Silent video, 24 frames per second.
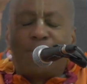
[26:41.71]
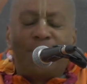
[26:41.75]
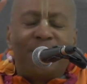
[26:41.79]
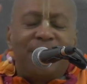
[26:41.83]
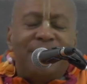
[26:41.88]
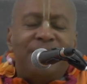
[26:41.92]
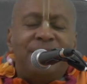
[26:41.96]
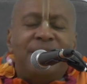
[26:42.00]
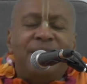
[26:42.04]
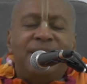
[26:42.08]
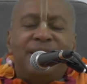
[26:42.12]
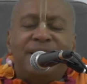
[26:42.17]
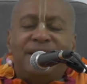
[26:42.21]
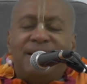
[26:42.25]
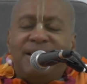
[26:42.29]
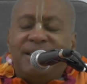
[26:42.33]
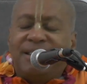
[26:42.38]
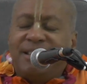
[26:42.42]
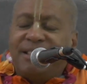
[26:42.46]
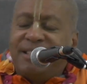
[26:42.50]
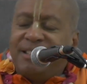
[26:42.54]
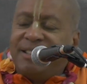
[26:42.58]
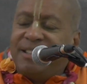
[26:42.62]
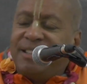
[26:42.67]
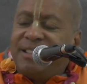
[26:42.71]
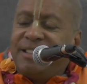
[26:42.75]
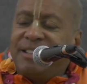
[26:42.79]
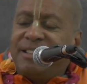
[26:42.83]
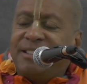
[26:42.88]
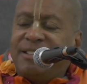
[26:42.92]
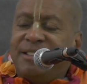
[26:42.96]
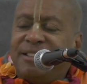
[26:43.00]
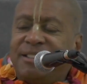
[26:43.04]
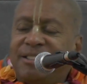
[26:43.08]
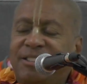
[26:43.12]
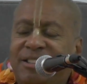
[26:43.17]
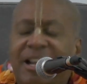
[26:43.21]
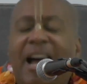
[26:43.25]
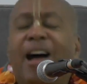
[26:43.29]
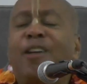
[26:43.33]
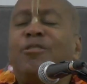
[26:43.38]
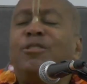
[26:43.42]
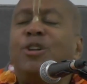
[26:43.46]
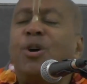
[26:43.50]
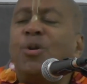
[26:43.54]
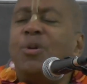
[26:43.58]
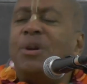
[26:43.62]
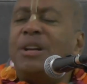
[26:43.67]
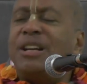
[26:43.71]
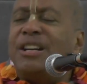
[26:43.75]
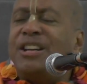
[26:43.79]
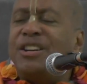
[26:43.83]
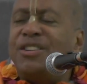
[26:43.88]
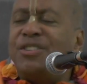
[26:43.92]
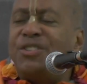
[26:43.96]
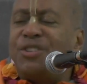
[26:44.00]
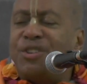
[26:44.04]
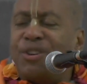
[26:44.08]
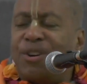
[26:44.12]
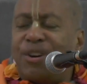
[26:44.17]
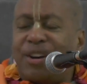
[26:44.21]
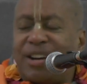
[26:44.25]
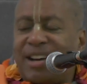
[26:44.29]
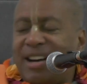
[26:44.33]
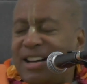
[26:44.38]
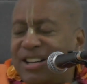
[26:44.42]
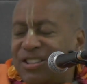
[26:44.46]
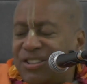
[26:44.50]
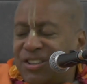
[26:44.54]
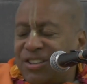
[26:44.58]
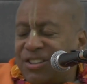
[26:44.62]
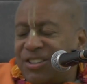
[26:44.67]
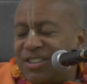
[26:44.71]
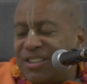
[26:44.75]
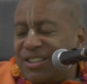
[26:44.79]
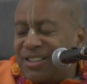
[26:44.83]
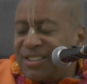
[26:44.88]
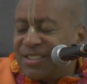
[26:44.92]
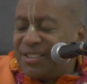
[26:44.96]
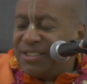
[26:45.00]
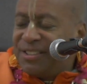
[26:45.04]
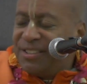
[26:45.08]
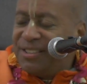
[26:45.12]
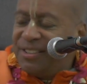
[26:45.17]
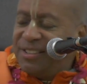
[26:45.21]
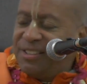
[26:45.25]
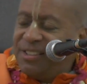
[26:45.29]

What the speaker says: been downloaded into your consciousness.